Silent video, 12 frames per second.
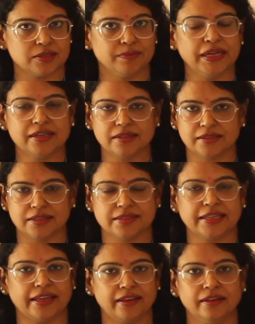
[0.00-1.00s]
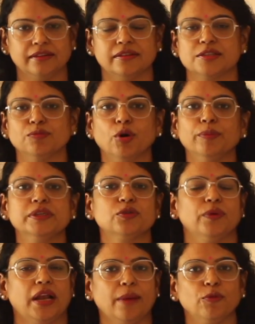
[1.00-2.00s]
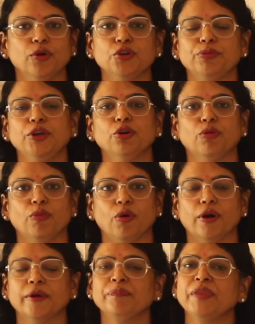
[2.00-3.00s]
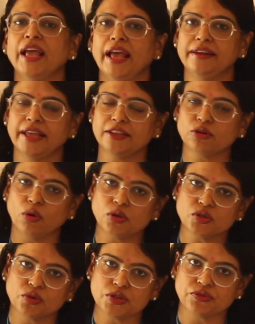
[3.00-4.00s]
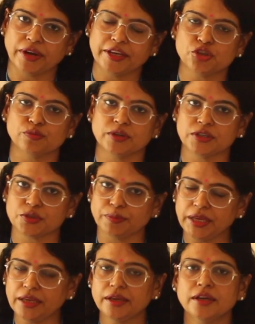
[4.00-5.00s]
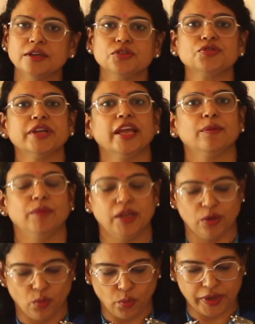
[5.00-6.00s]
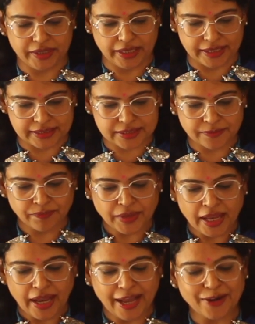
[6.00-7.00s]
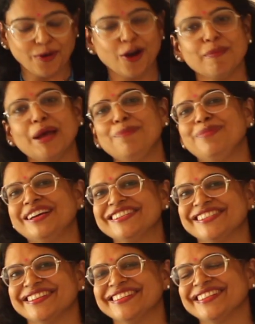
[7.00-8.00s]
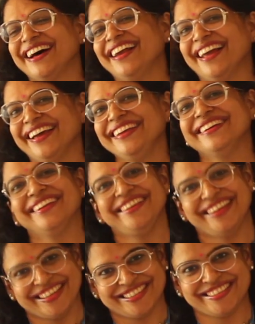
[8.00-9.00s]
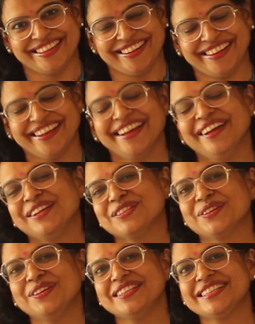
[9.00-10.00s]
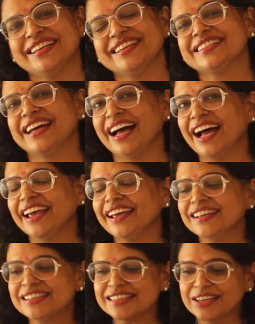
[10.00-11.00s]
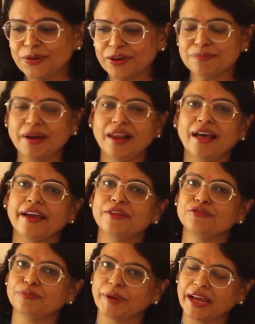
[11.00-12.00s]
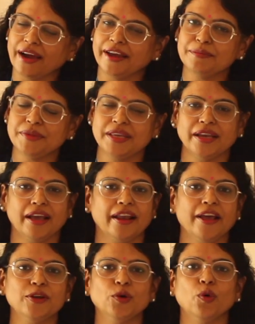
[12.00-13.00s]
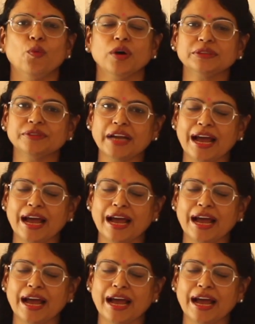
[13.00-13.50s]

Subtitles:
minute, this second, this moment when I'm going to be no more. And death also is running towards me to take me with it. And all my pleasures are like yesterday. So he says, I look at my life behind me, and I know whatever